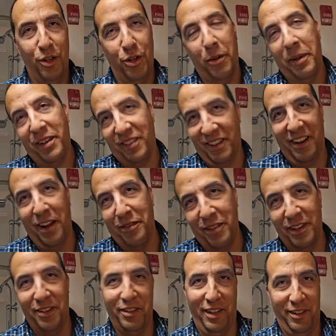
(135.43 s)
you know, basically not
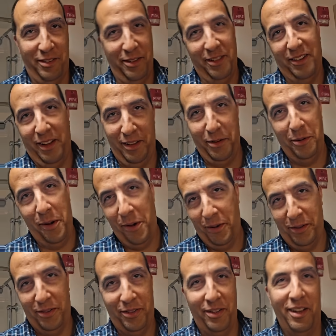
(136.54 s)
finishing. So it's like the
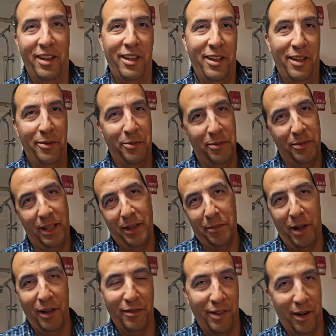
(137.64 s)
wokes and the
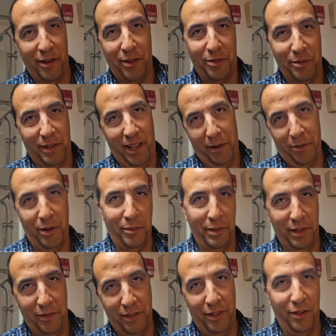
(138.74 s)
mind virus would like want
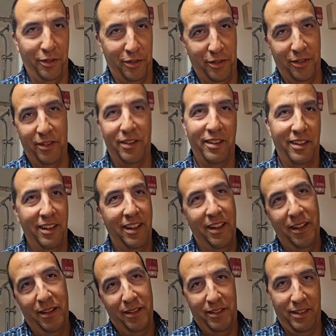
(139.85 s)
me to finish
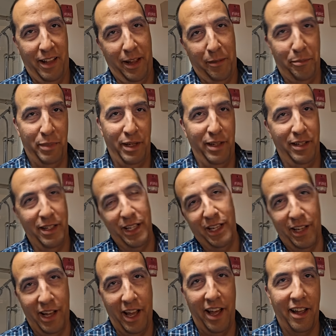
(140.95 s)
to like be
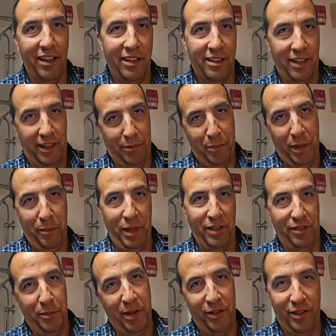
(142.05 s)
DEI. Like my
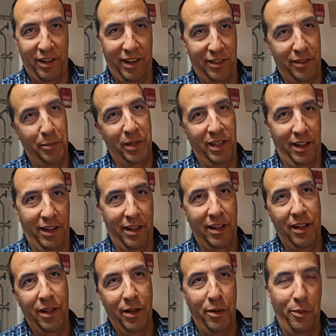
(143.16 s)
masturbation has to be like
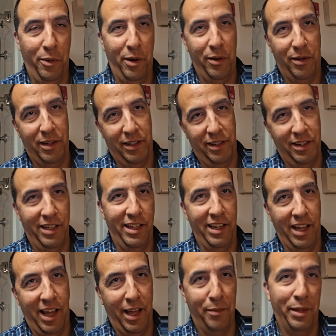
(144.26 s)
woke and
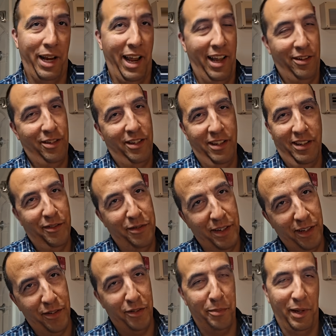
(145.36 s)
DEI, but I actually didn't
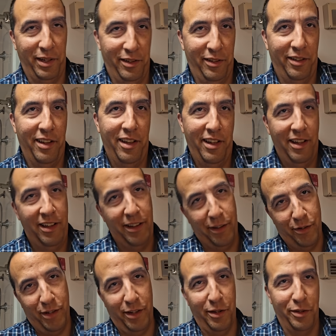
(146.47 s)
finish because
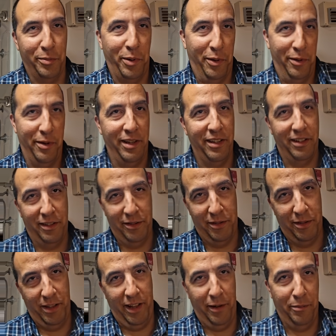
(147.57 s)
like Lo's Puerto Rican, and
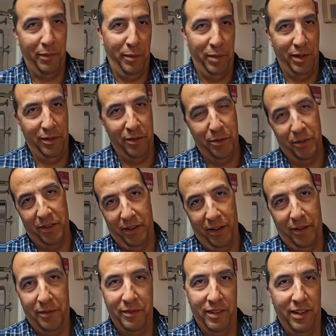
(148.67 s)
so like my penis was
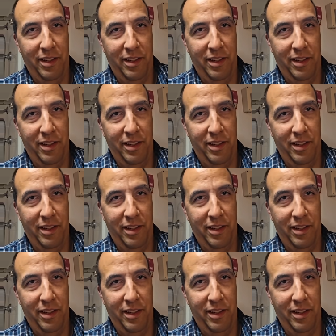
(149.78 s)
like,